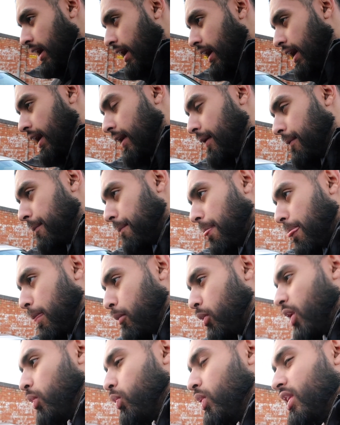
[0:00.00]

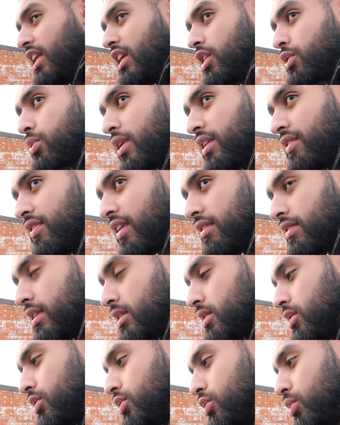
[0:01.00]
Well, within
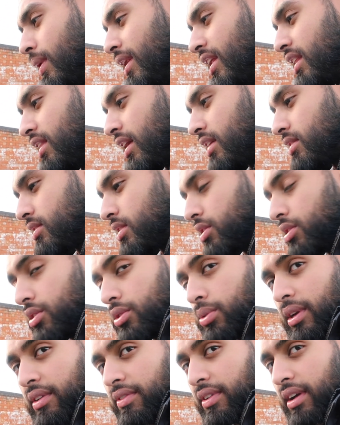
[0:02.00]
25,000, 20,000 to
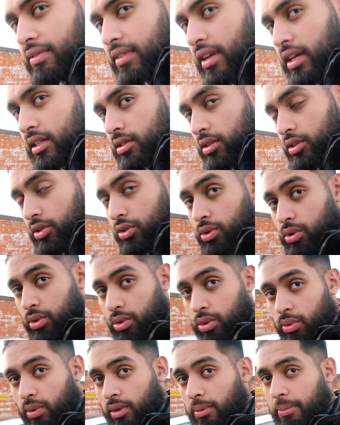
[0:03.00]
25,000,
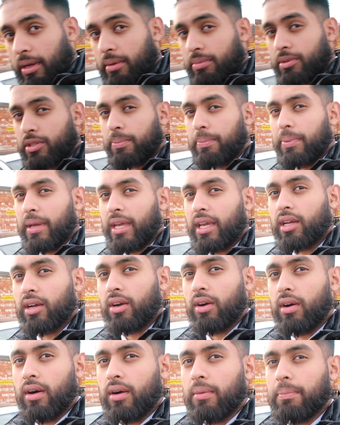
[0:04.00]
you will be able to
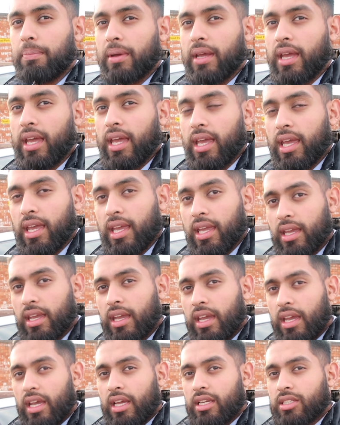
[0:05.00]
pick up a
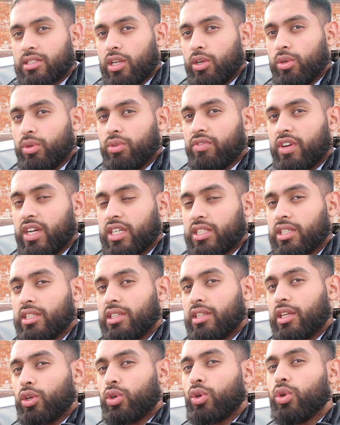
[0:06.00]
saloon
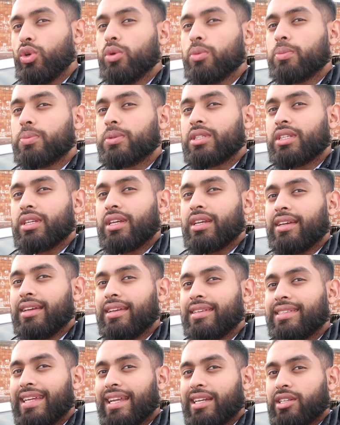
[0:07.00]
version. The coupes
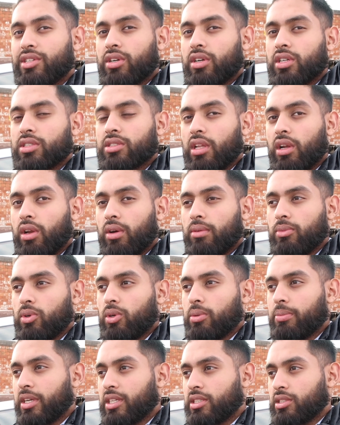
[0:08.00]
tend to cost a lot
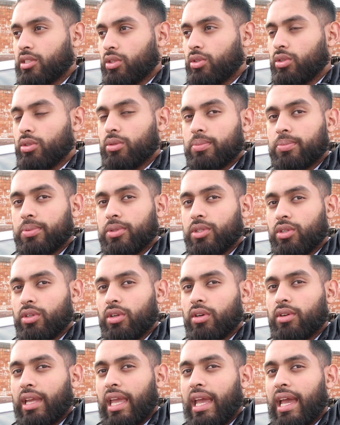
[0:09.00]
more because the coupes, you
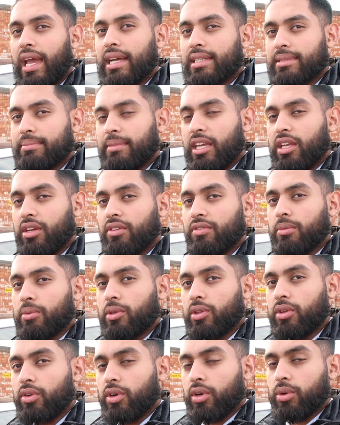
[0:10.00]
don't as many of them
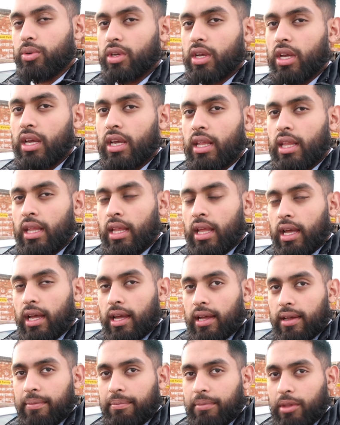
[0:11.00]
on the road.
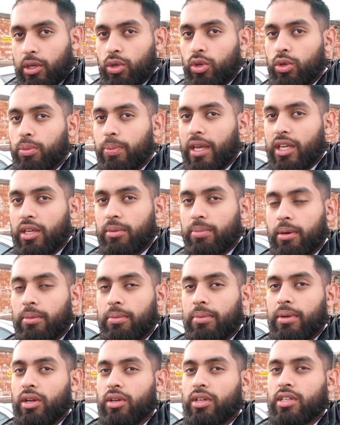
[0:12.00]
The coupe, you're
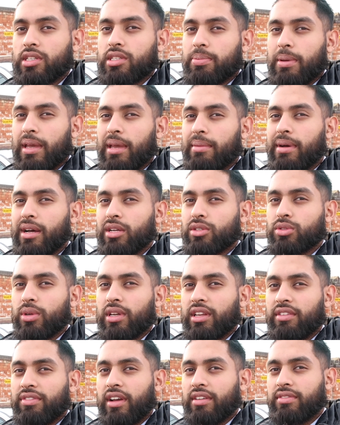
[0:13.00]
probably looking to pay about
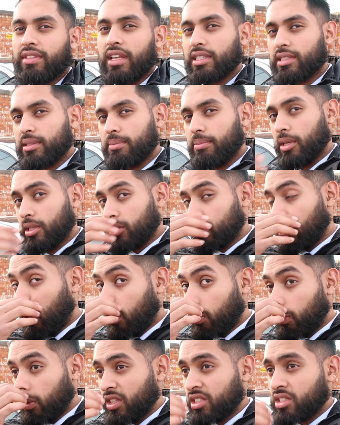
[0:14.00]
25,000 plus
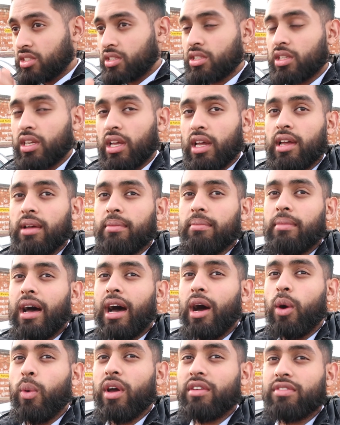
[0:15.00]
onwards.
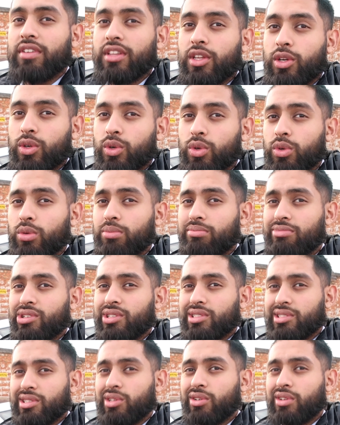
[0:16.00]
However, the coupe
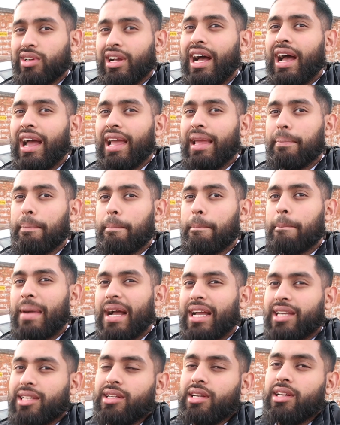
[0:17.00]
does look
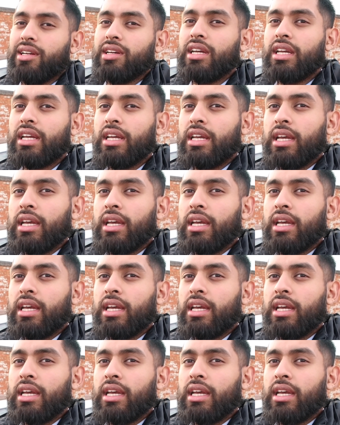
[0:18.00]
immaculate.